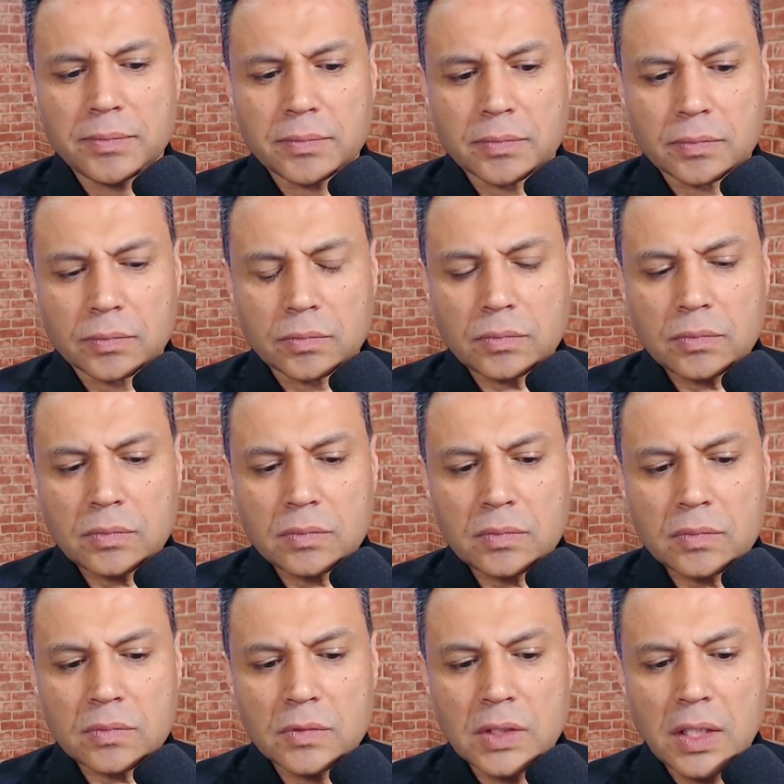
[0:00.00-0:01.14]
She was
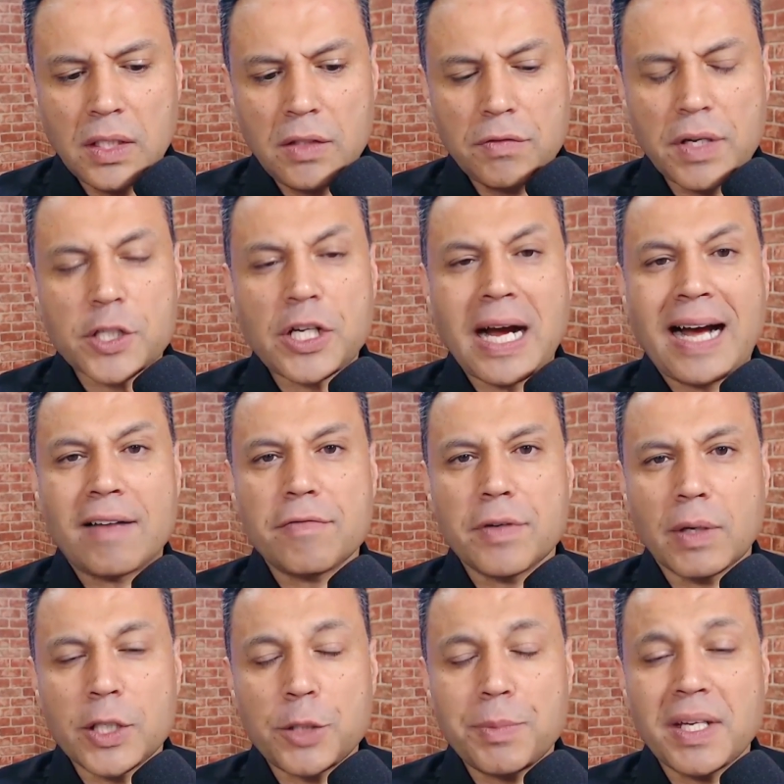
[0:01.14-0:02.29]
an
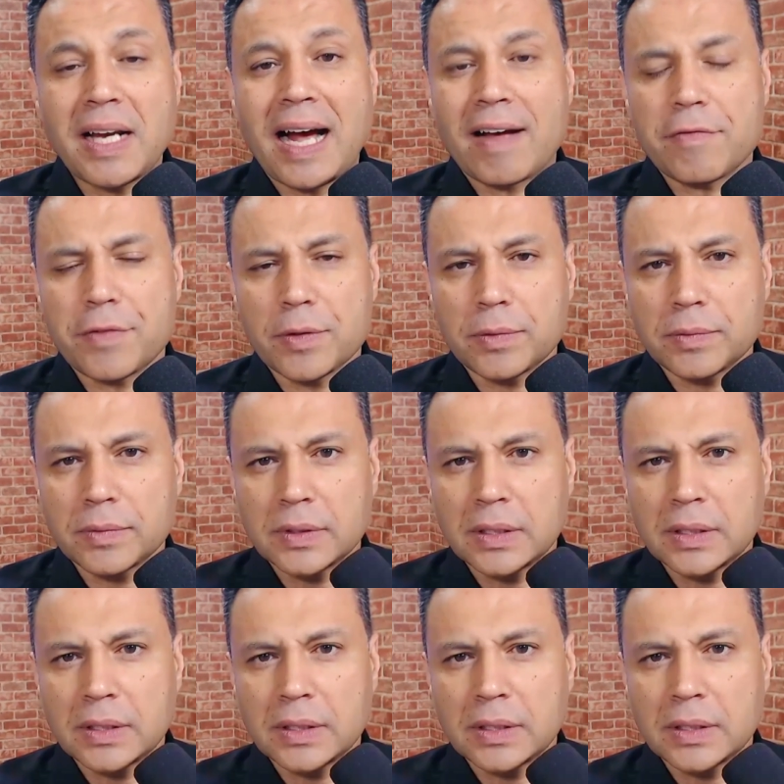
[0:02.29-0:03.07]
admirable person.